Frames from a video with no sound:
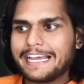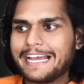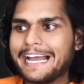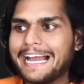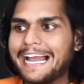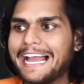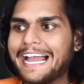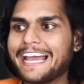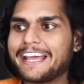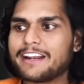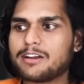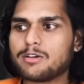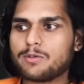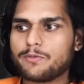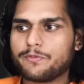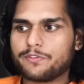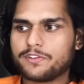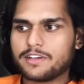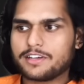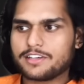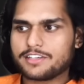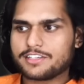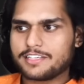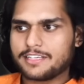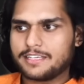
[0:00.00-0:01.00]
arrow
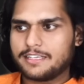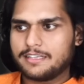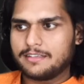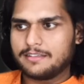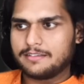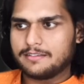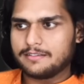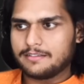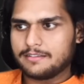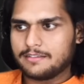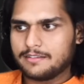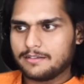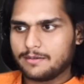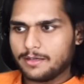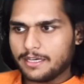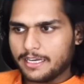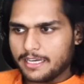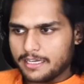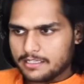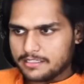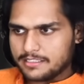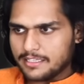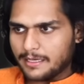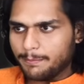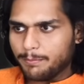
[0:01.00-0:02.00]
function.
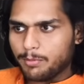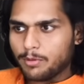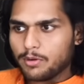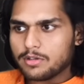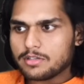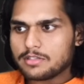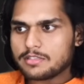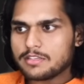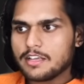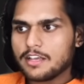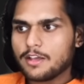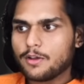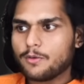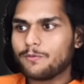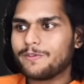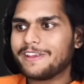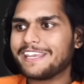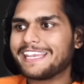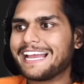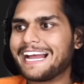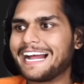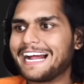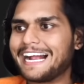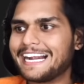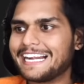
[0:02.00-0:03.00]
Okay, suppose we
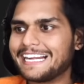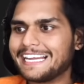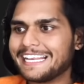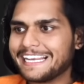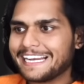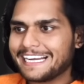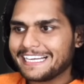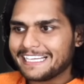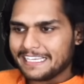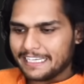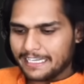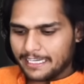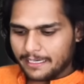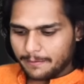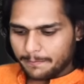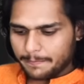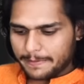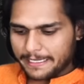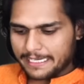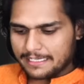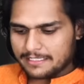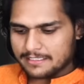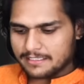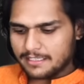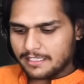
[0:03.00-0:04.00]
had getName
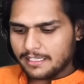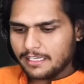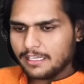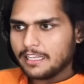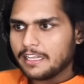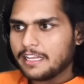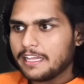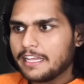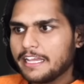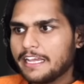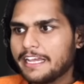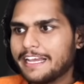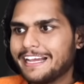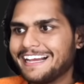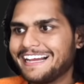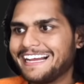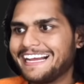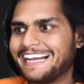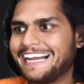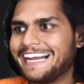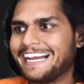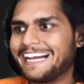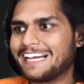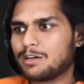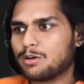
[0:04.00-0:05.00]
as the
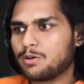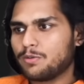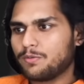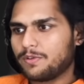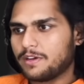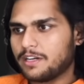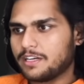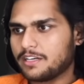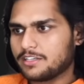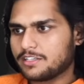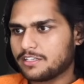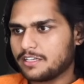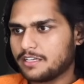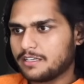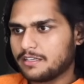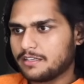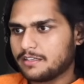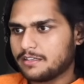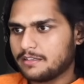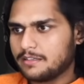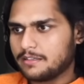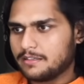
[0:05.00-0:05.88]
arrow function.